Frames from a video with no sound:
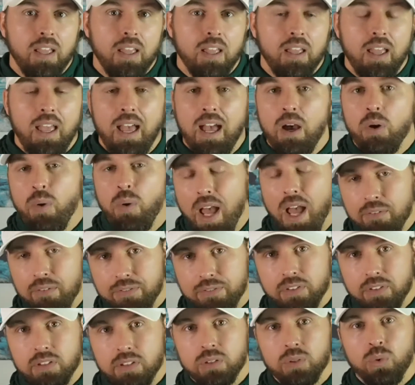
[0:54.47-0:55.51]

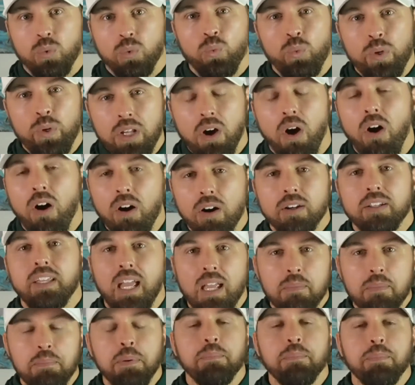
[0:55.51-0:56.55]
However, we are
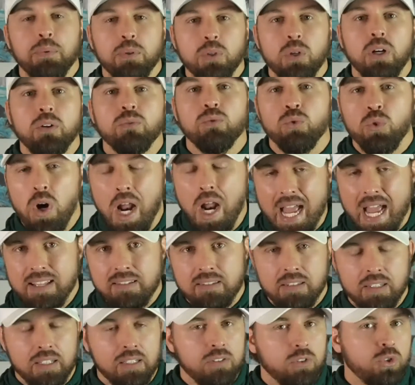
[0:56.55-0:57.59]
capable of
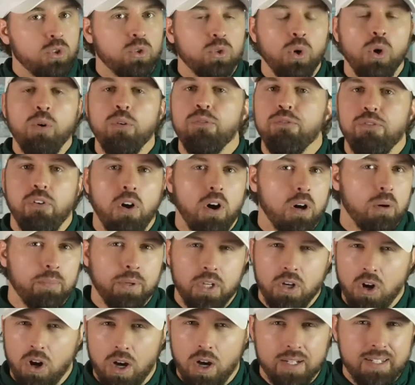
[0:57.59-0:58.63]
rising so far
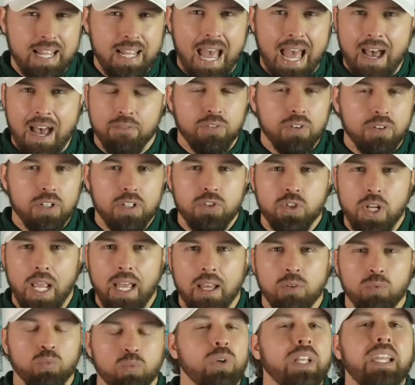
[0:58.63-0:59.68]
beyond average
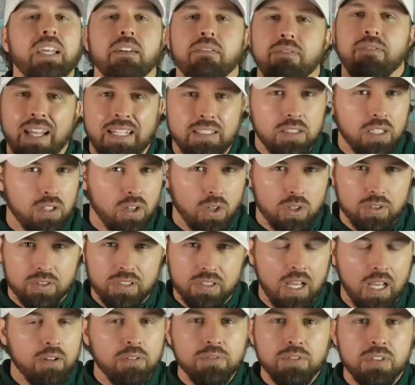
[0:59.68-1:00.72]
and reinventing
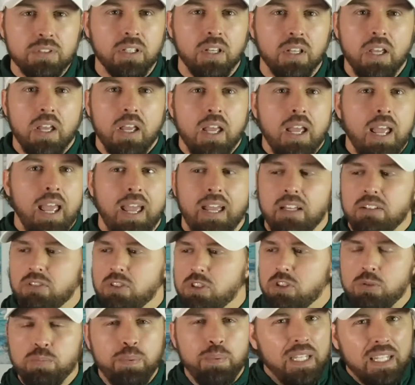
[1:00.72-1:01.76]
ourselves and
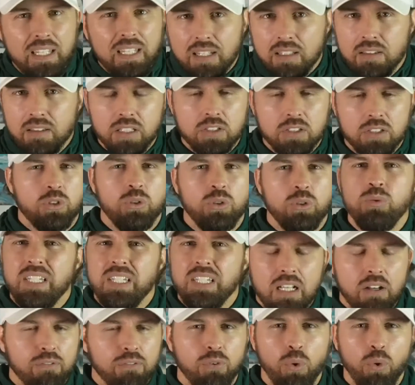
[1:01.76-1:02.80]
speaking this
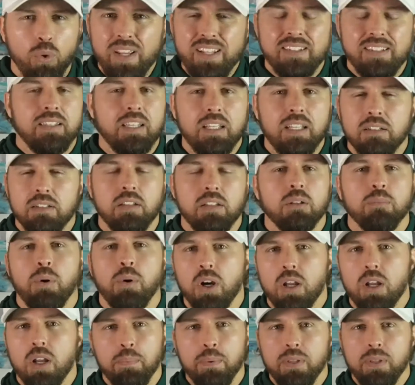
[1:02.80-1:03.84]
unique voice into the
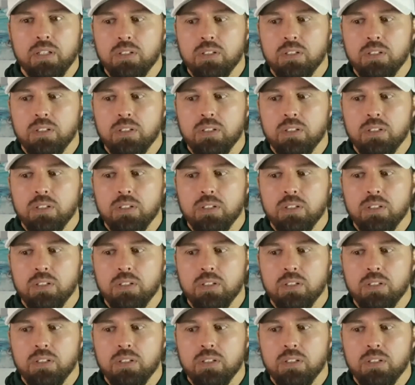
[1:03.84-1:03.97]
marketplace